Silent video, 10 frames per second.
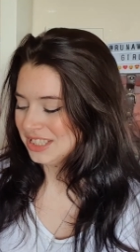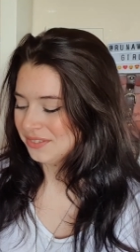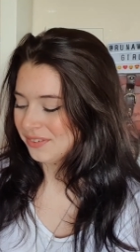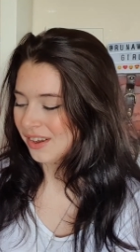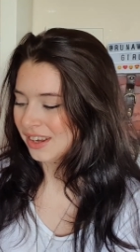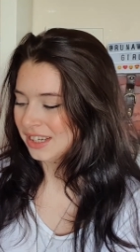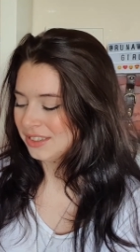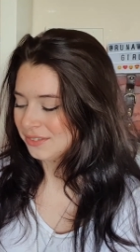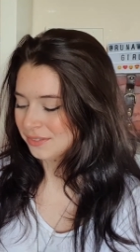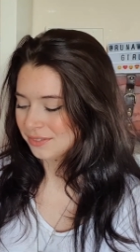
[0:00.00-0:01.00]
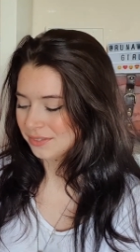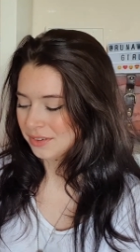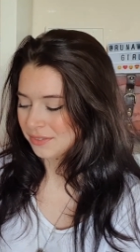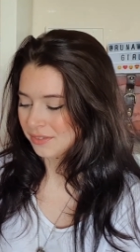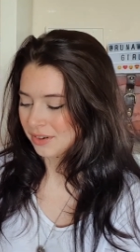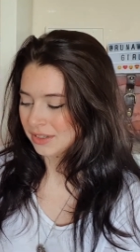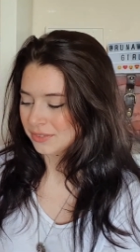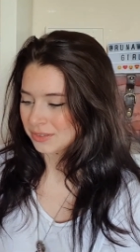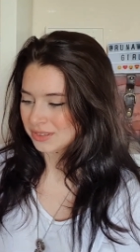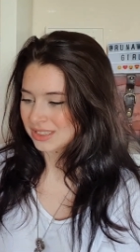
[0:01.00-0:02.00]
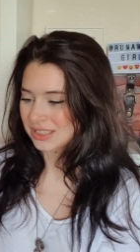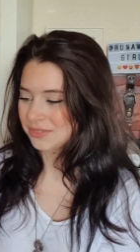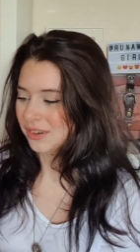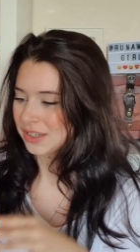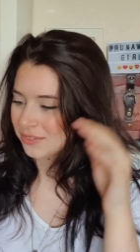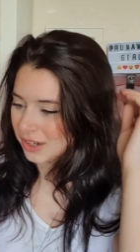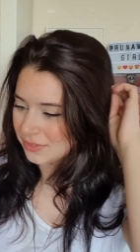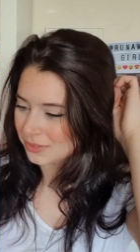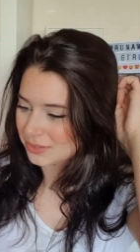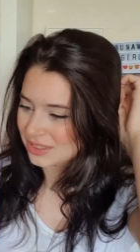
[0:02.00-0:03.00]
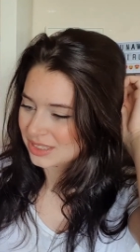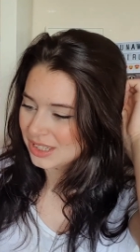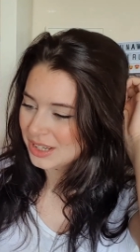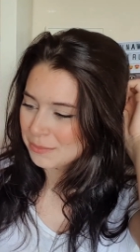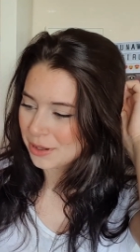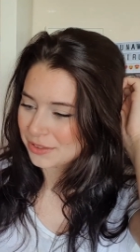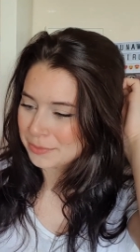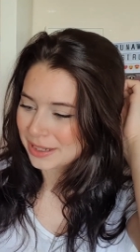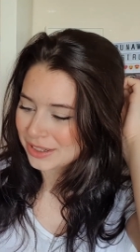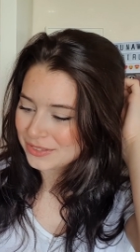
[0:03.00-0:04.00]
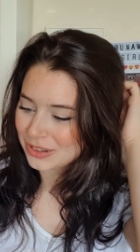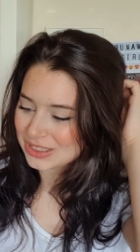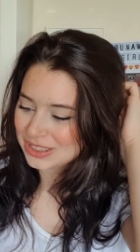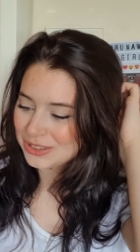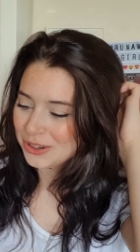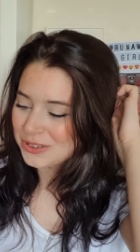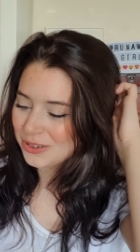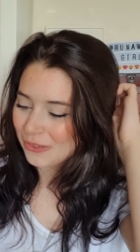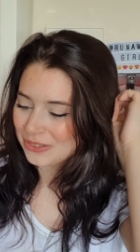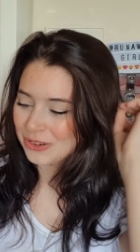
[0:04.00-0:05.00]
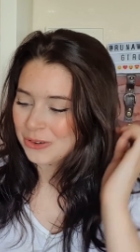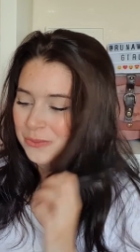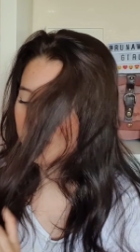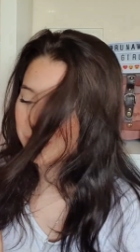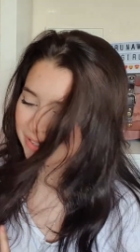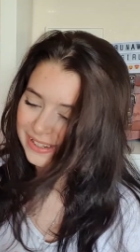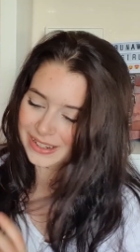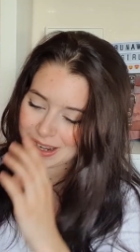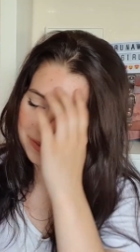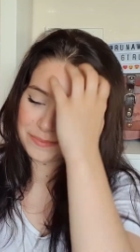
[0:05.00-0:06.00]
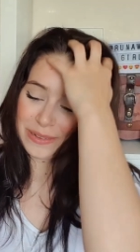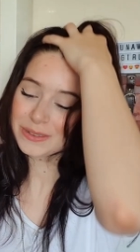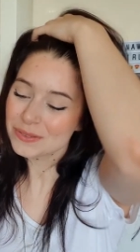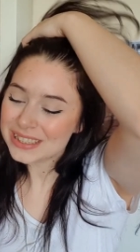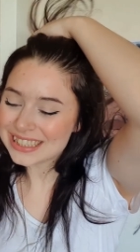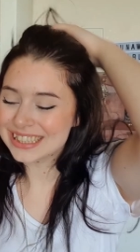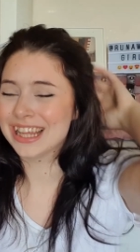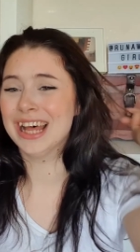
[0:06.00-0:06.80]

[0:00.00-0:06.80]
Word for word: Divine rivals. Divine rivals by Rebecca Ross. No God, no war can come between them.